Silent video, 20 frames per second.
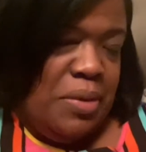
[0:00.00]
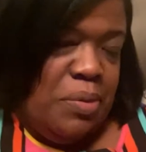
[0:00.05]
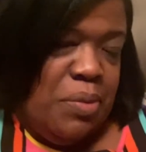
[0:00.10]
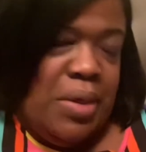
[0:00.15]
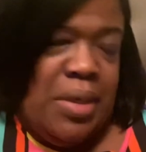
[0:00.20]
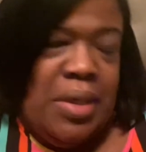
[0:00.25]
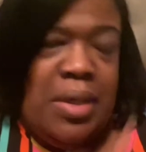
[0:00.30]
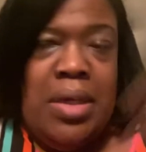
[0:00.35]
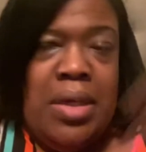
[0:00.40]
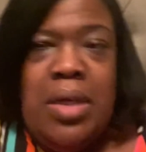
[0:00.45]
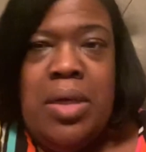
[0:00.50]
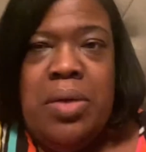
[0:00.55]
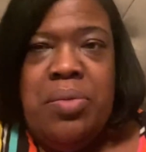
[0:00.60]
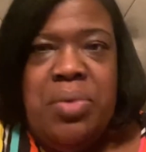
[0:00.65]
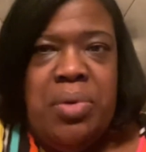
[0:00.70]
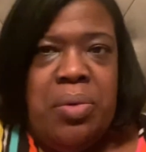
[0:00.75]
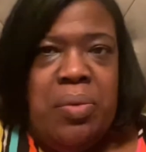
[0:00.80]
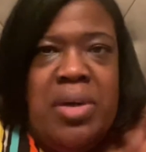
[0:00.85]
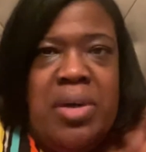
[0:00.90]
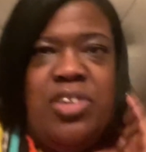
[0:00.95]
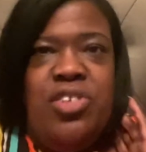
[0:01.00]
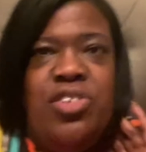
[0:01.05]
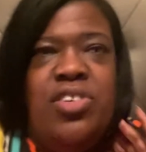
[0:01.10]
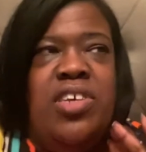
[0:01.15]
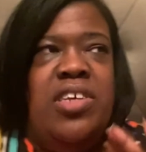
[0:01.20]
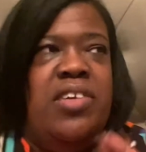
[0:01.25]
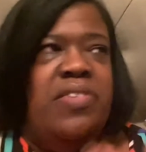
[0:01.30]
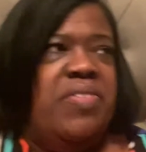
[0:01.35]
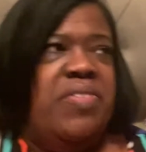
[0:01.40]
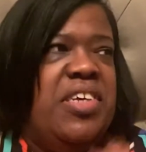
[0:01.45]
Like we're watching
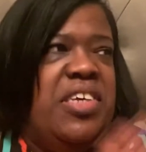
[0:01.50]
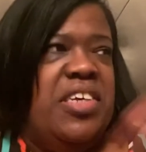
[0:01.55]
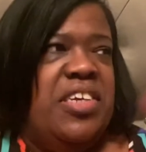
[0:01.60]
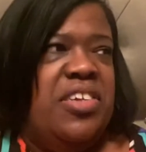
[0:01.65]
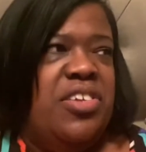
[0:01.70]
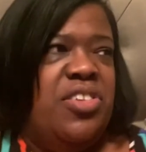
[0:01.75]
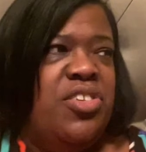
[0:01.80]
TV and